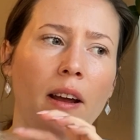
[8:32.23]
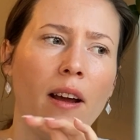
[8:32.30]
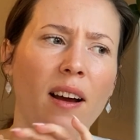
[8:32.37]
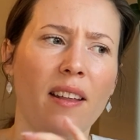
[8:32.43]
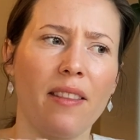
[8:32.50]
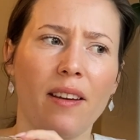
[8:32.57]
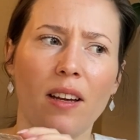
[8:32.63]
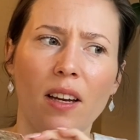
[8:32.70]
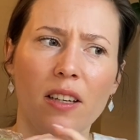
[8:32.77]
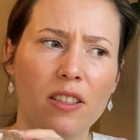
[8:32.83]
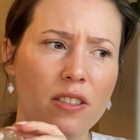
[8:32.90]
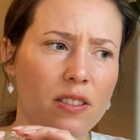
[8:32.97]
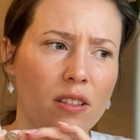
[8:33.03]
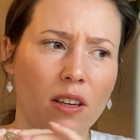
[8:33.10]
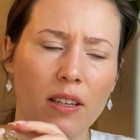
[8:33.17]
I think I
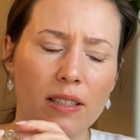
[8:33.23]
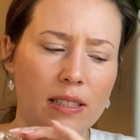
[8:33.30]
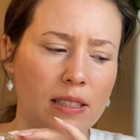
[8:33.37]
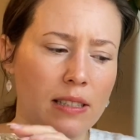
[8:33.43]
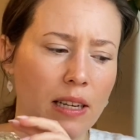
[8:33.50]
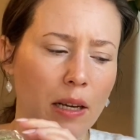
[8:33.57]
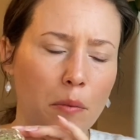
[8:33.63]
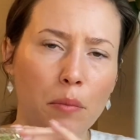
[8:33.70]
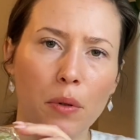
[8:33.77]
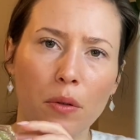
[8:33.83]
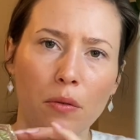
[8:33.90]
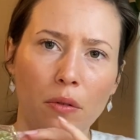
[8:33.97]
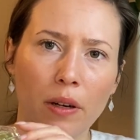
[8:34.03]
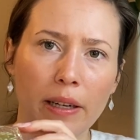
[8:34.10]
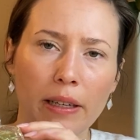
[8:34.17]
just got a sample
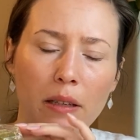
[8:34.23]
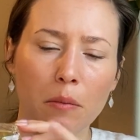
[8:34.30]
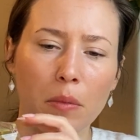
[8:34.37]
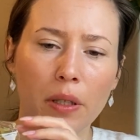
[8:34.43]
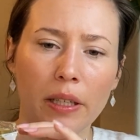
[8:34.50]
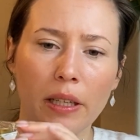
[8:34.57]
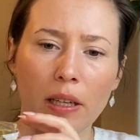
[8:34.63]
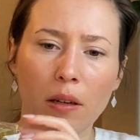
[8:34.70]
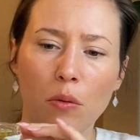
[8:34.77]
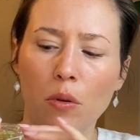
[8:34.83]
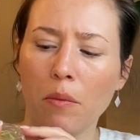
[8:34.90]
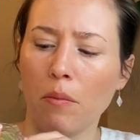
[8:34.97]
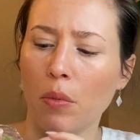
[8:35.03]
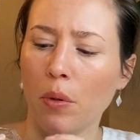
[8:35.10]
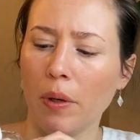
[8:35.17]
randomly at
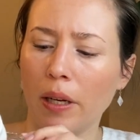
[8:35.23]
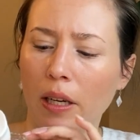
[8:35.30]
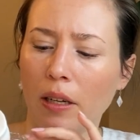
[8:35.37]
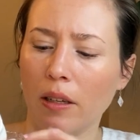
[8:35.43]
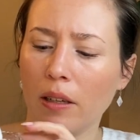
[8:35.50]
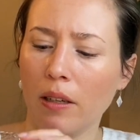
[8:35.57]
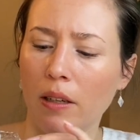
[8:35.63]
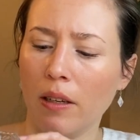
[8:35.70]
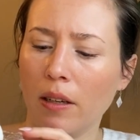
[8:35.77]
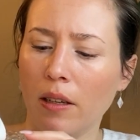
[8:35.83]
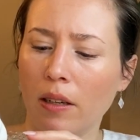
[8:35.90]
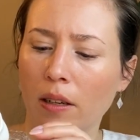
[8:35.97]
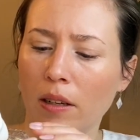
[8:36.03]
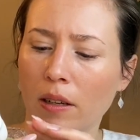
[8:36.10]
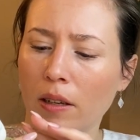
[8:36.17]
one point
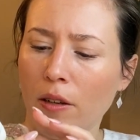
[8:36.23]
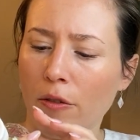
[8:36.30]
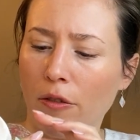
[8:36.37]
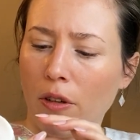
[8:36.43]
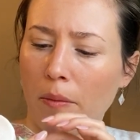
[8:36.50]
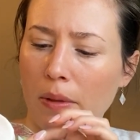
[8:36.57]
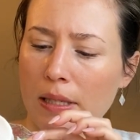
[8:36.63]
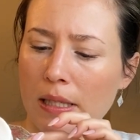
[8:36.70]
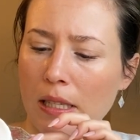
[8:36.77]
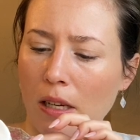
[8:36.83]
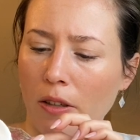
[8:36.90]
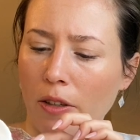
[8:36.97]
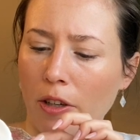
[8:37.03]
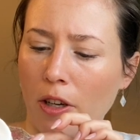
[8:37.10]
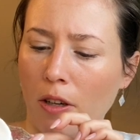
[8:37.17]
from a
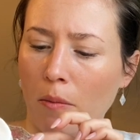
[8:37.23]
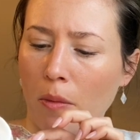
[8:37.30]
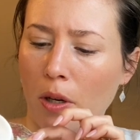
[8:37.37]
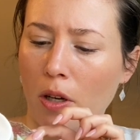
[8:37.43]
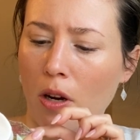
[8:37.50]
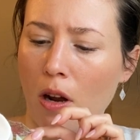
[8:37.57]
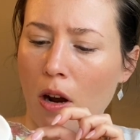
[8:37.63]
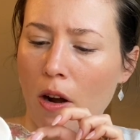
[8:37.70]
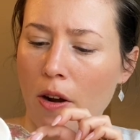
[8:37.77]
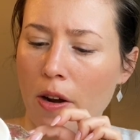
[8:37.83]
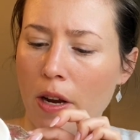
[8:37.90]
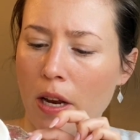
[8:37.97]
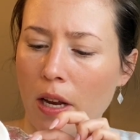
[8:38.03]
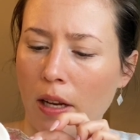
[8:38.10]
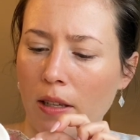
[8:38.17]
seller on
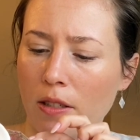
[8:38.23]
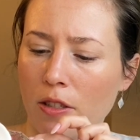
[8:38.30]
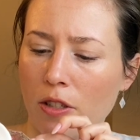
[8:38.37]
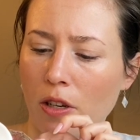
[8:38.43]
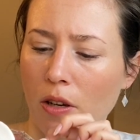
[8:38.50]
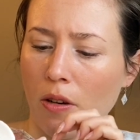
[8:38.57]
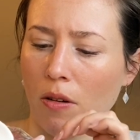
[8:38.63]
Mercari, and so,